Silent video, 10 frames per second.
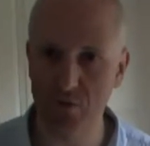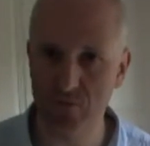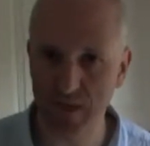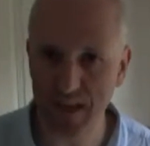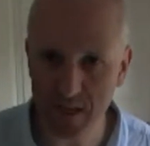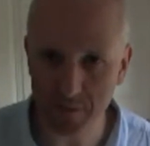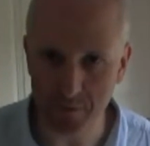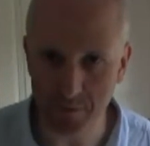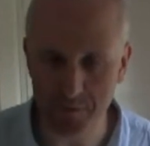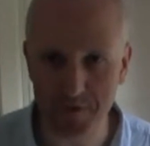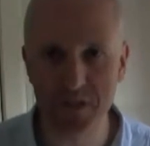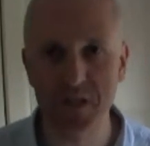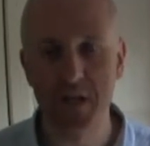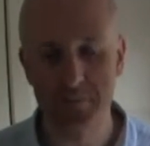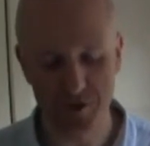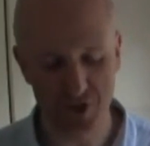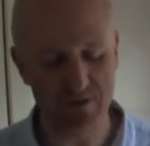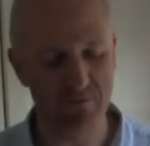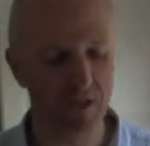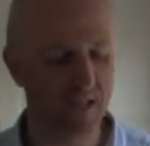off labels, but
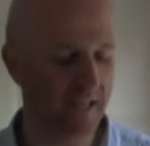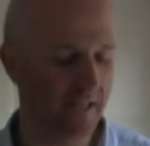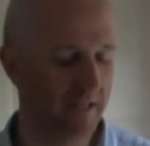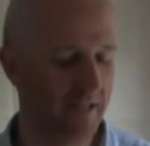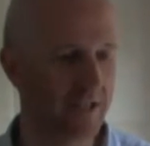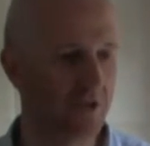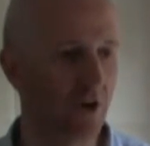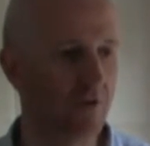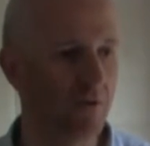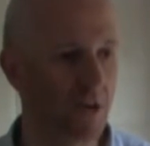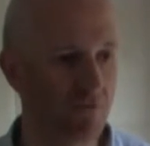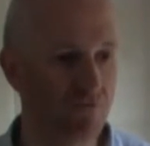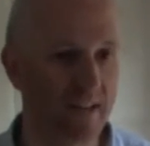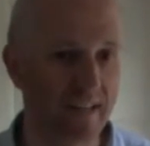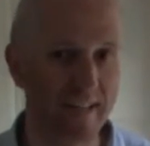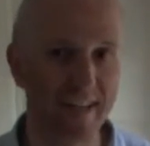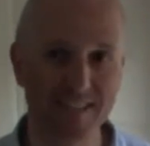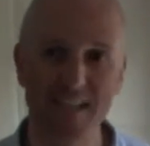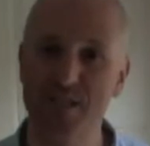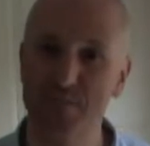generally it's not a really
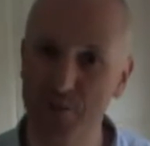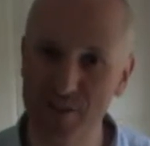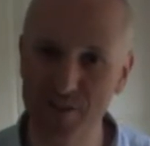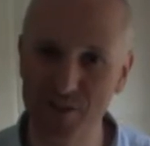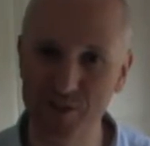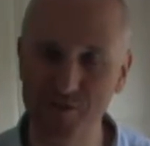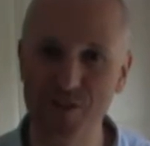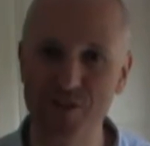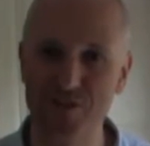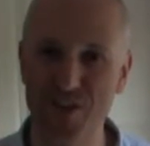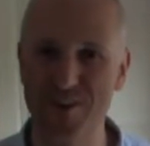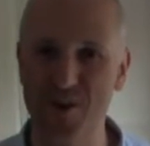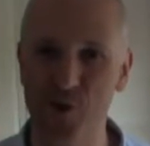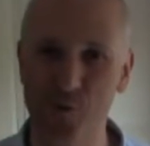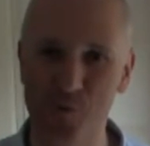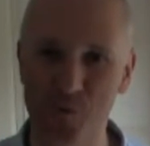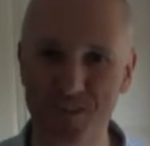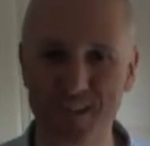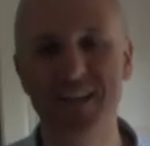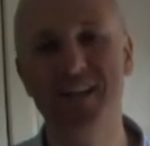sensible thing to do to generate hot
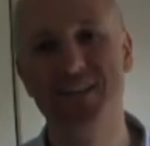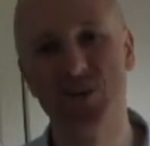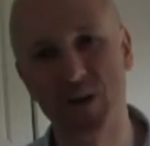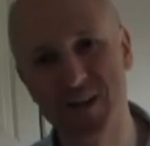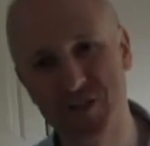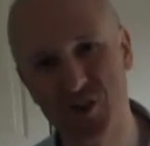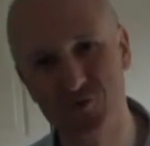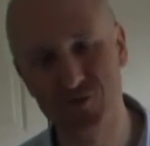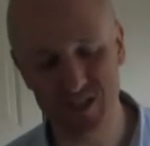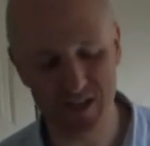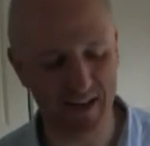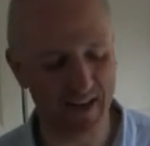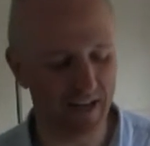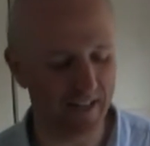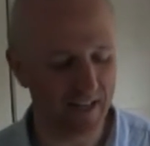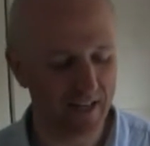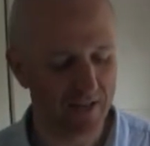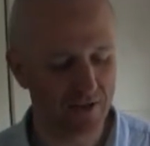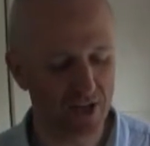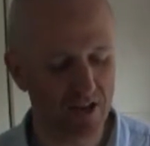water to waste it on recycling,
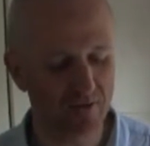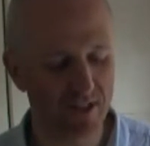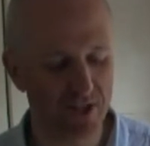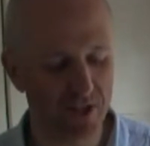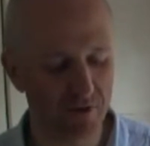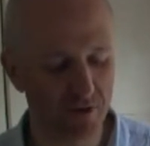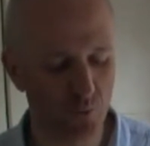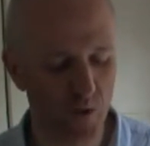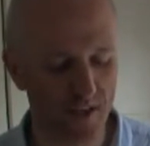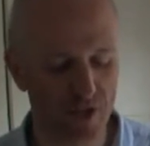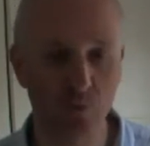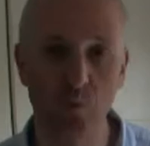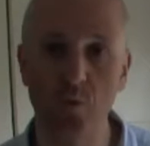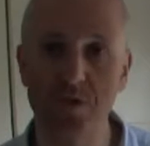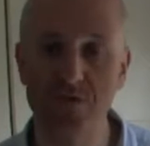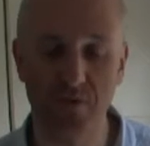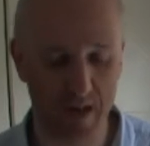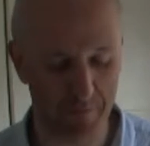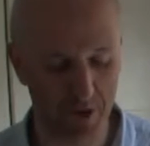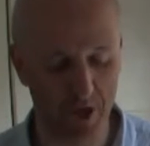so generally just use waste water for
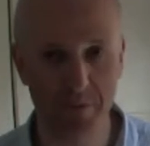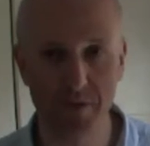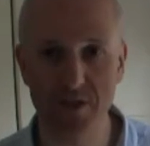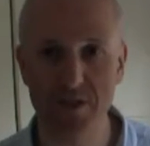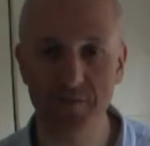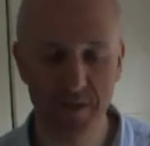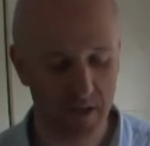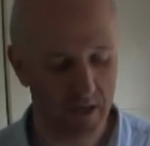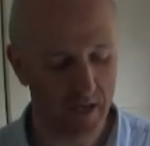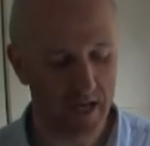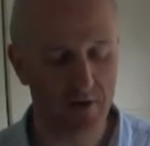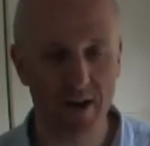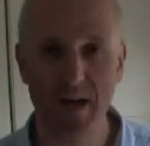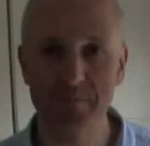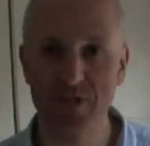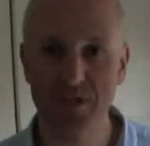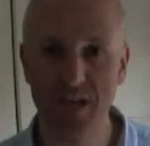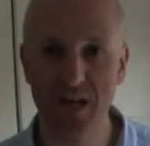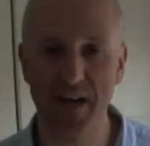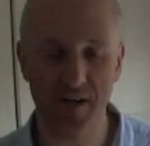that purpose. Here I am
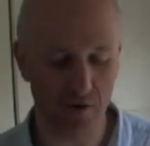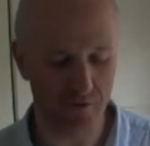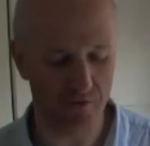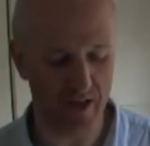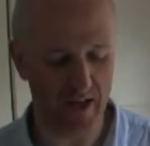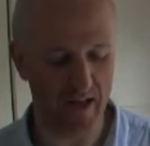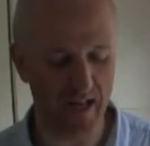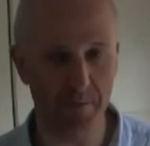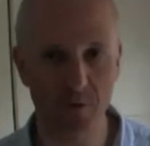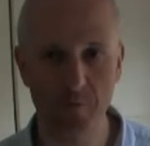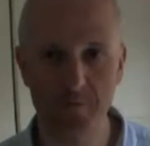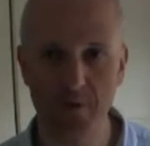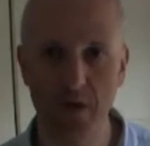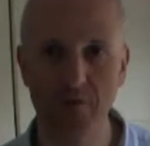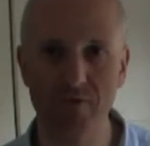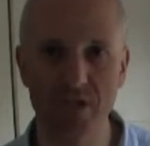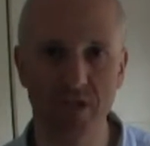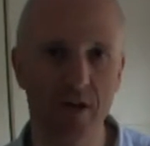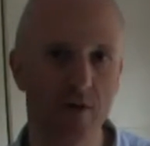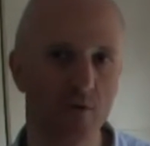just cutting off that label, can't
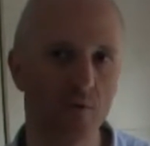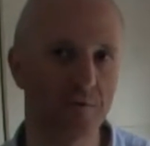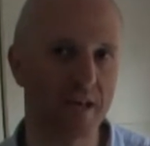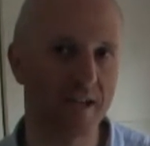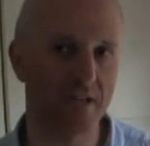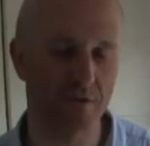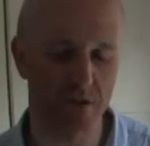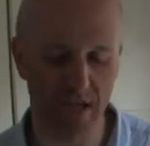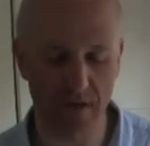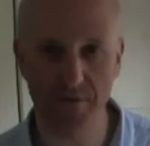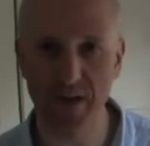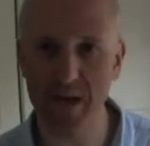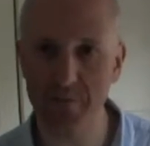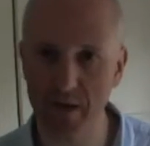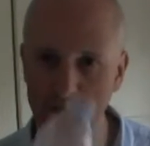recycle that sort of cellophane, but